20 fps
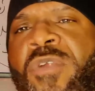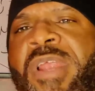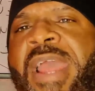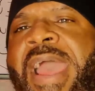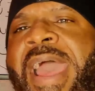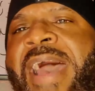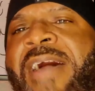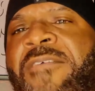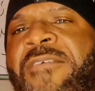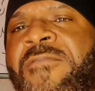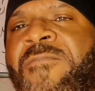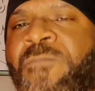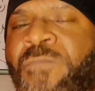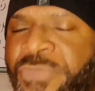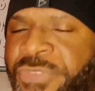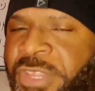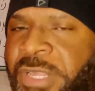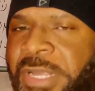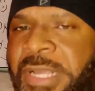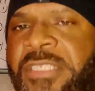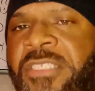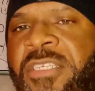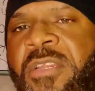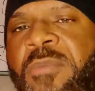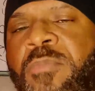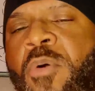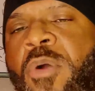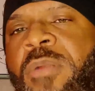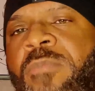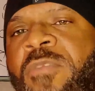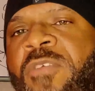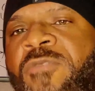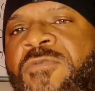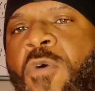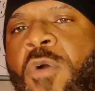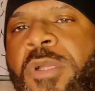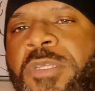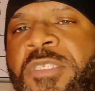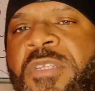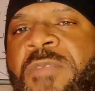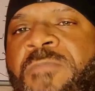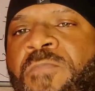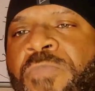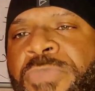they have to get to the point of divorce.